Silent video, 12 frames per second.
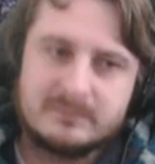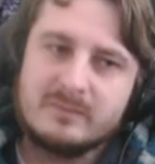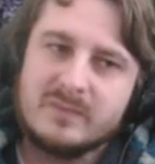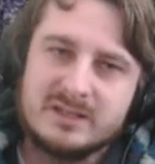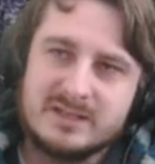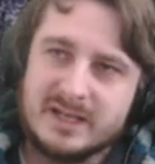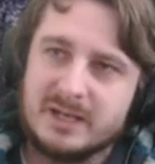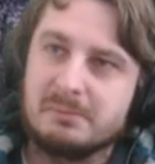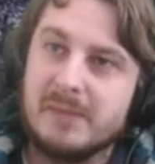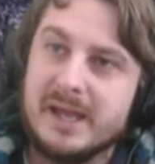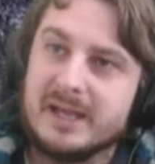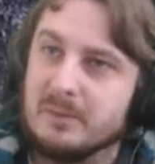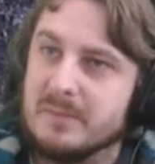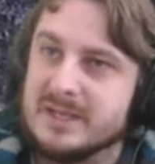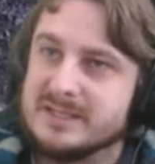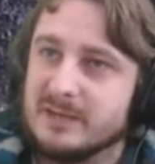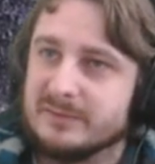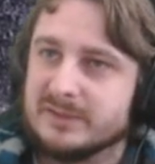It's like a mega
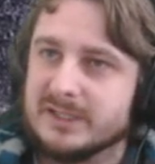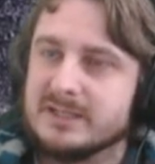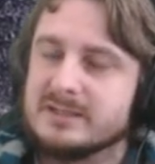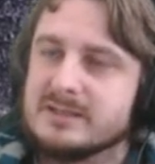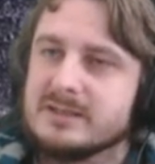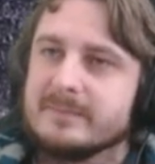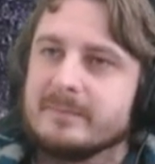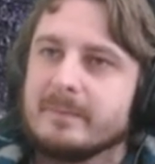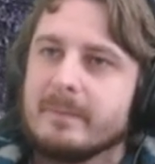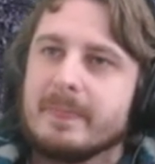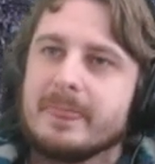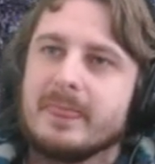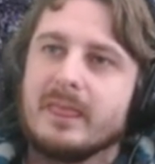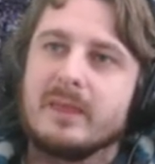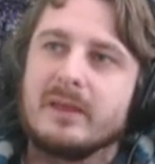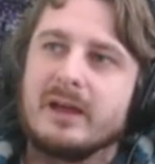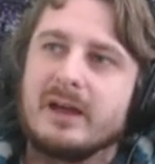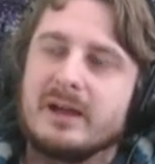Mesenophiles.
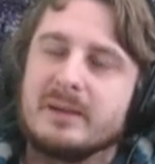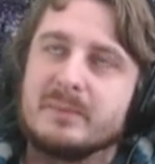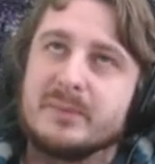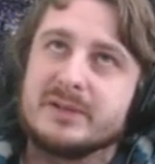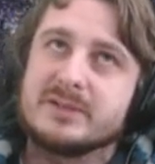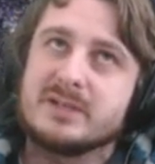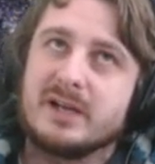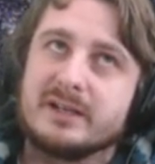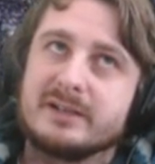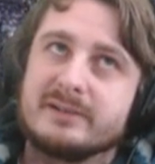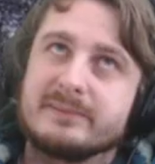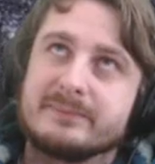But it's kind of...